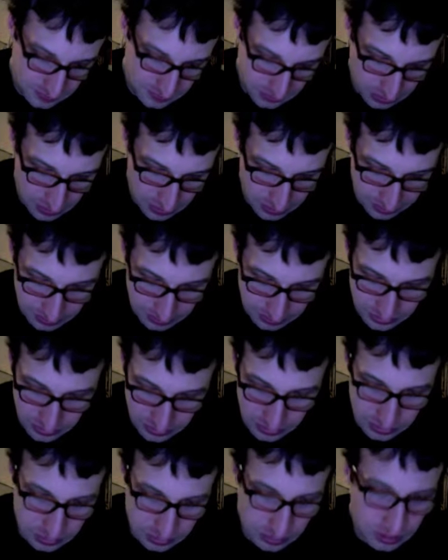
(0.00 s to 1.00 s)
I was
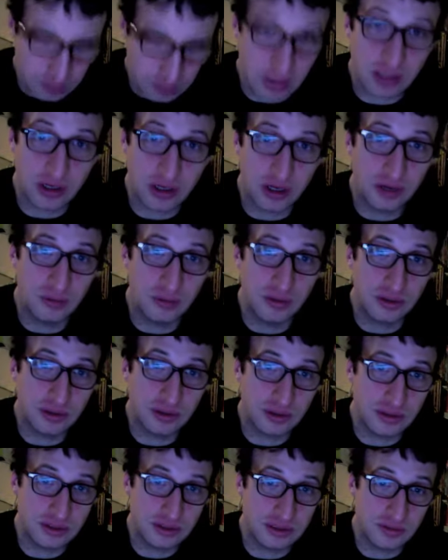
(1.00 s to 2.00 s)
going to look in my comic book
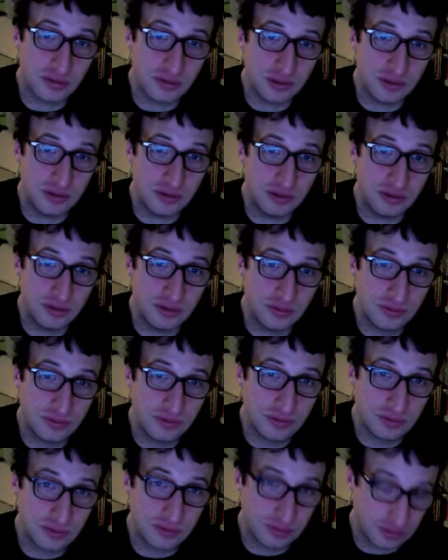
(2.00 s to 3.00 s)
because this is what you do
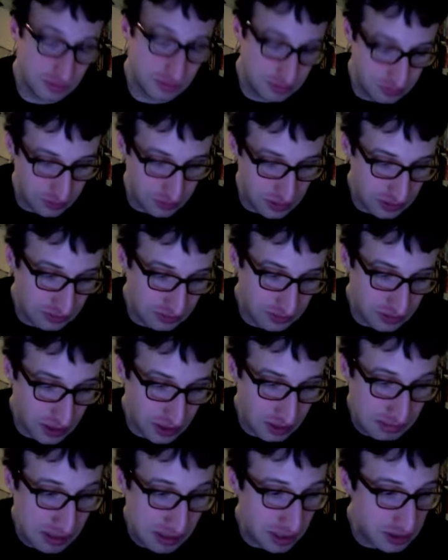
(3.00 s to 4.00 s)
when you have a
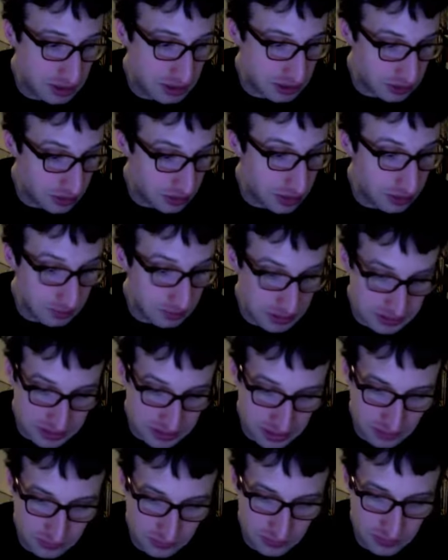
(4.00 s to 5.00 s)
top-notch show like
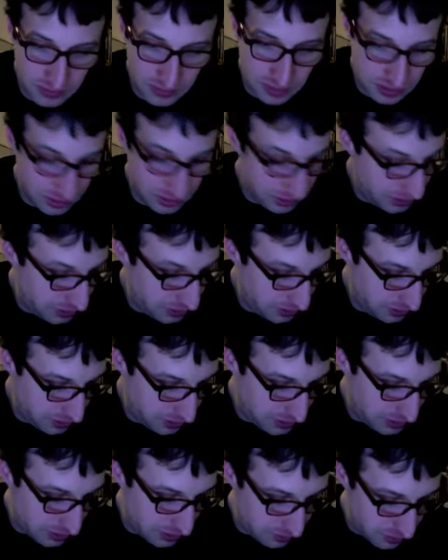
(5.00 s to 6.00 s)
myself.
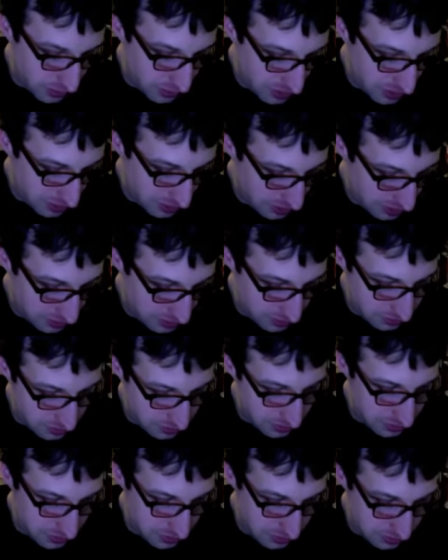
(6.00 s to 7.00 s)
Take a break.
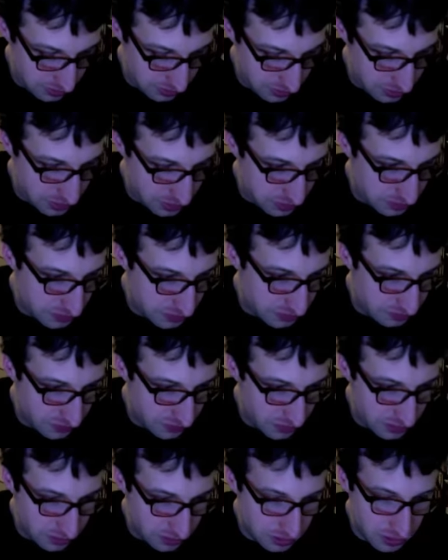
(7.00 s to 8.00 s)
You just read the
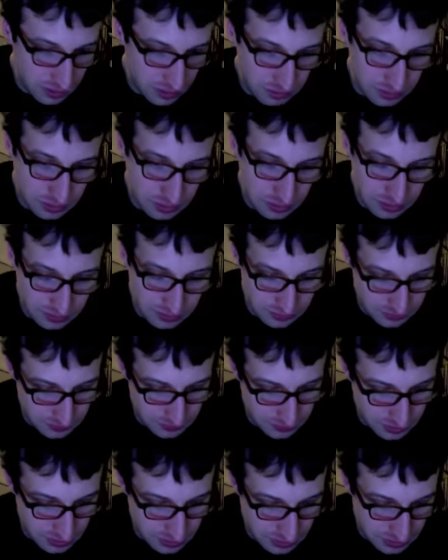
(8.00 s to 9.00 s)
fucking comic book.
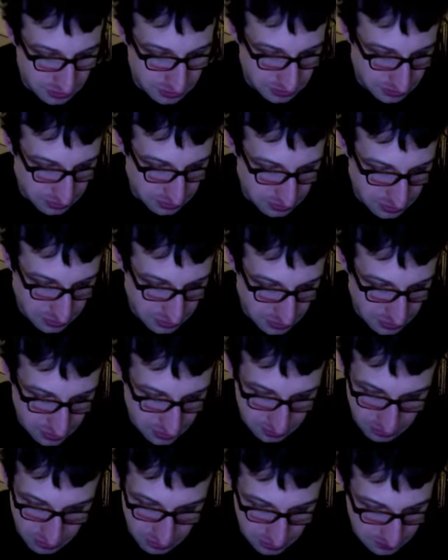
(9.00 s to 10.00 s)
What the hell's this
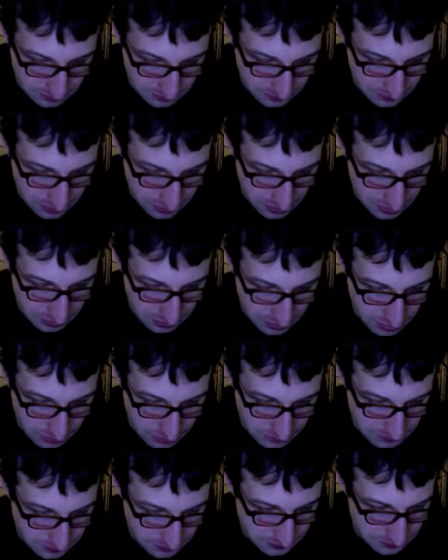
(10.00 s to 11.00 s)
goddamn name? Anyway,
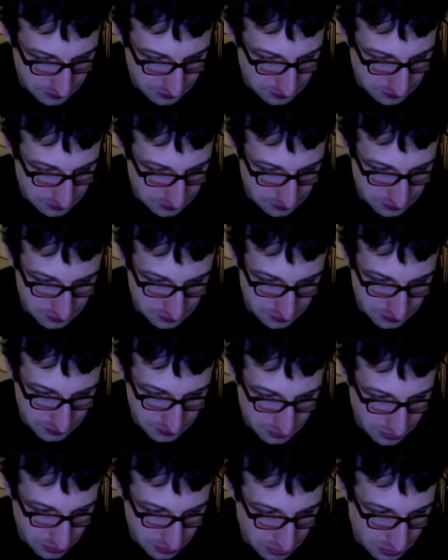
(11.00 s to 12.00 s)

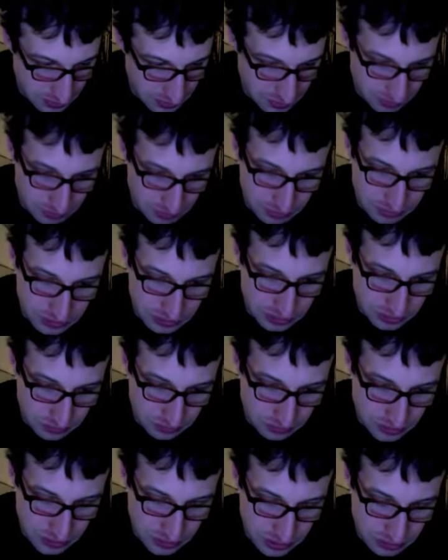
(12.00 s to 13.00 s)
I'll probably show a
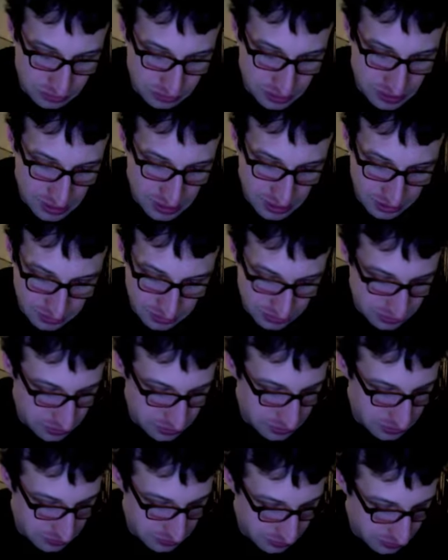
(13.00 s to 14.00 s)
picture right now so I
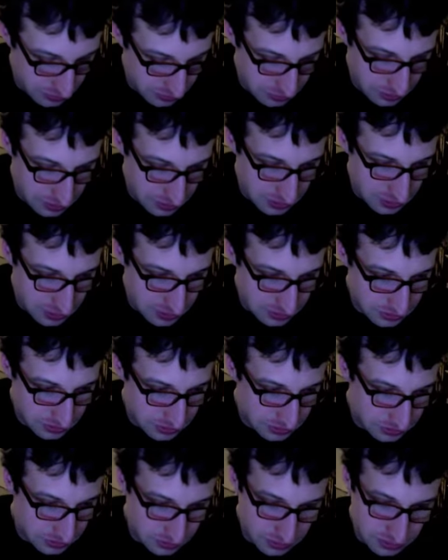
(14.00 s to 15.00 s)
don't look like an asshole
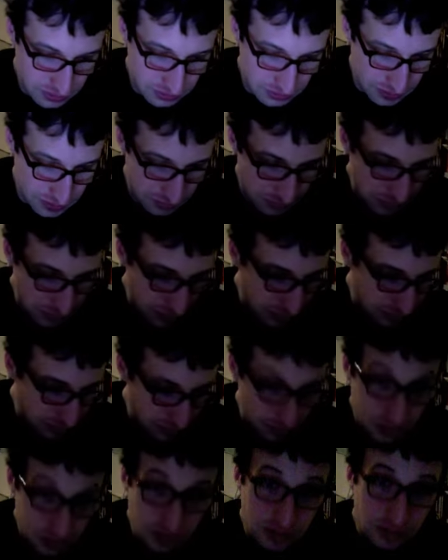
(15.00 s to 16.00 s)
just reading my comic
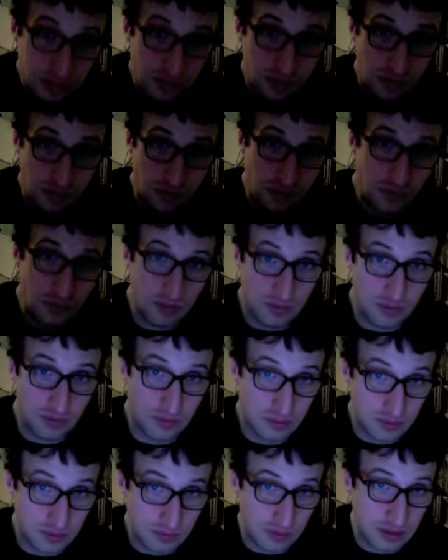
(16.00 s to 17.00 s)
book. Well,
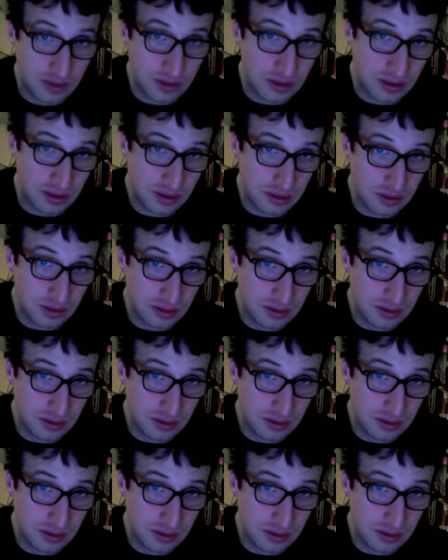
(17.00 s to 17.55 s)
went dark.